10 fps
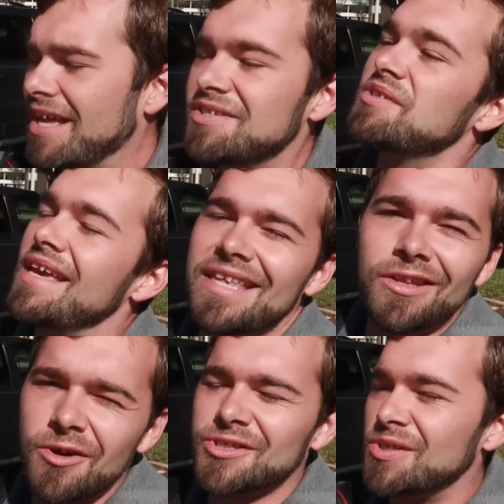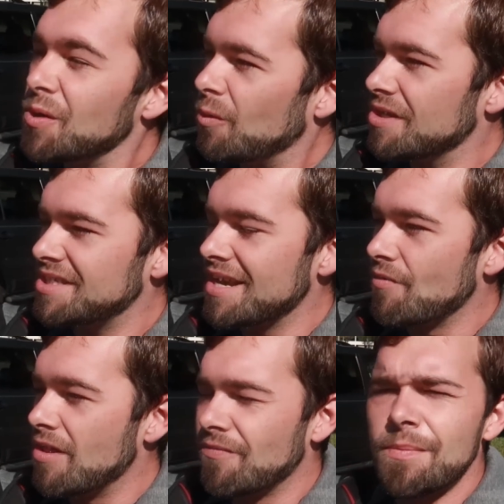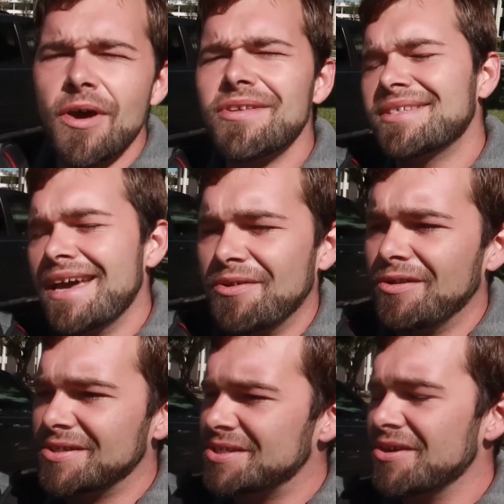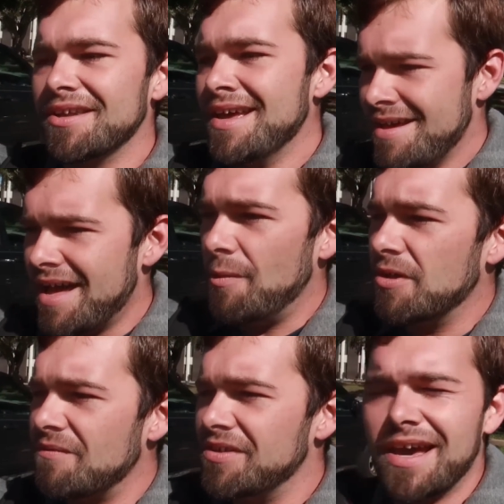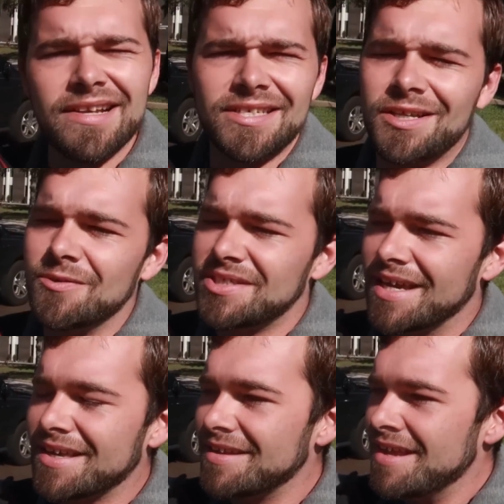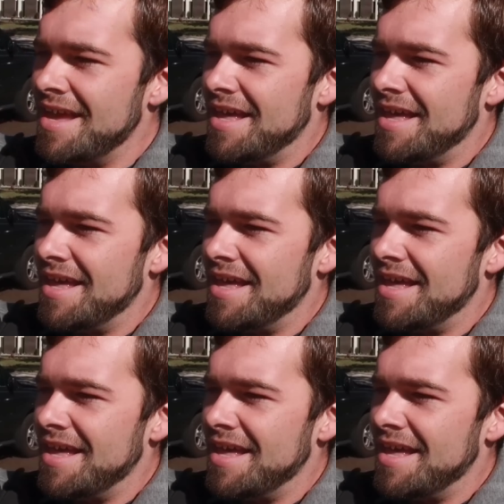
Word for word: I just think it looks the coolest out of all of them. Though the Scyther looks good. I will give you that. It's a close second.